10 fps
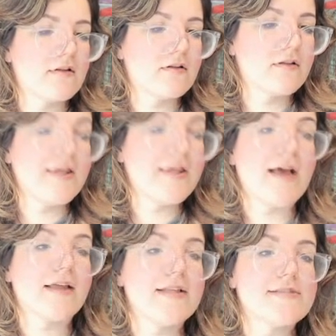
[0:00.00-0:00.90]
Yeah,
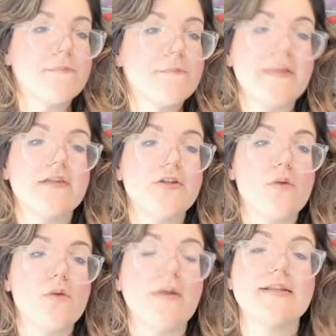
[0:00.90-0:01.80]
but you know
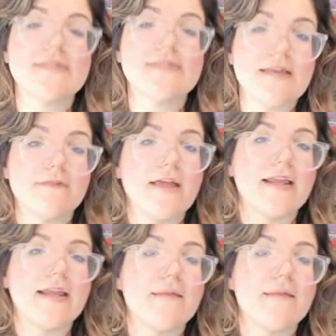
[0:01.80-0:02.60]
what? Instead of letting him